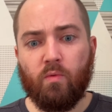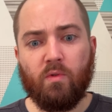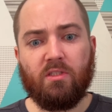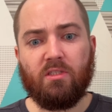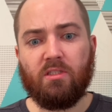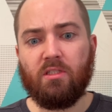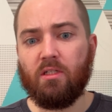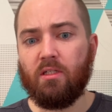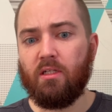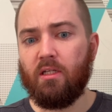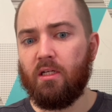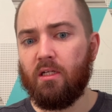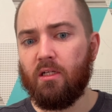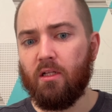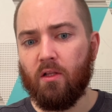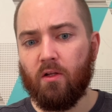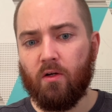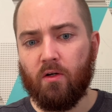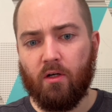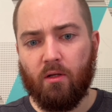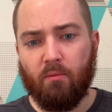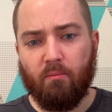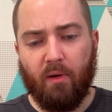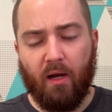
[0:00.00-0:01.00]
We still need to
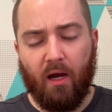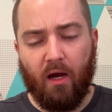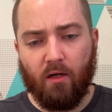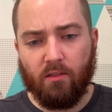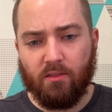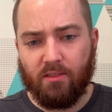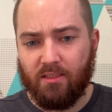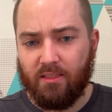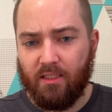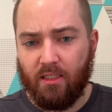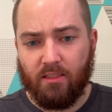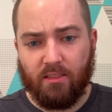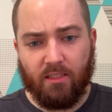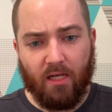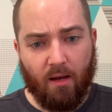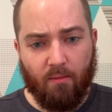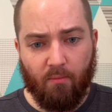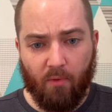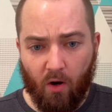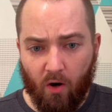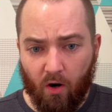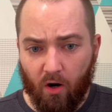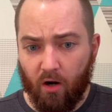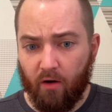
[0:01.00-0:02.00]
learn about seed
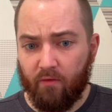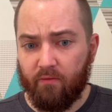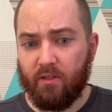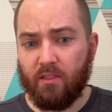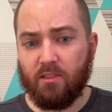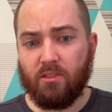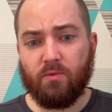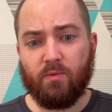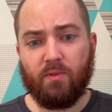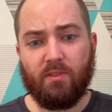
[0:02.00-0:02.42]
time harvest.